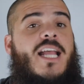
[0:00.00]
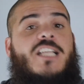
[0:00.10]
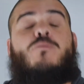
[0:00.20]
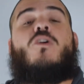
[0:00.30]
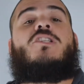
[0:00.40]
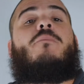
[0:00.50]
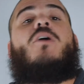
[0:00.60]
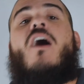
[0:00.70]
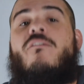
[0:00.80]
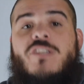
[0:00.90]
that sparks up
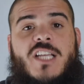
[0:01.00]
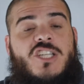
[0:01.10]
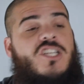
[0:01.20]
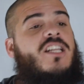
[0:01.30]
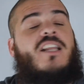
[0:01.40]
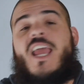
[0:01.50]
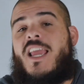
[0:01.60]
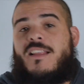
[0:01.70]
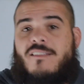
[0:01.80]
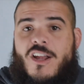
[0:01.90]
a conversation, and
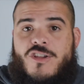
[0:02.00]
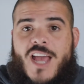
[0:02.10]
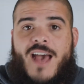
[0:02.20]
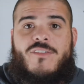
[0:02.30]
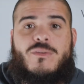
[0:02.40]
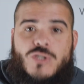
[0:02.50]
hey, there you have it.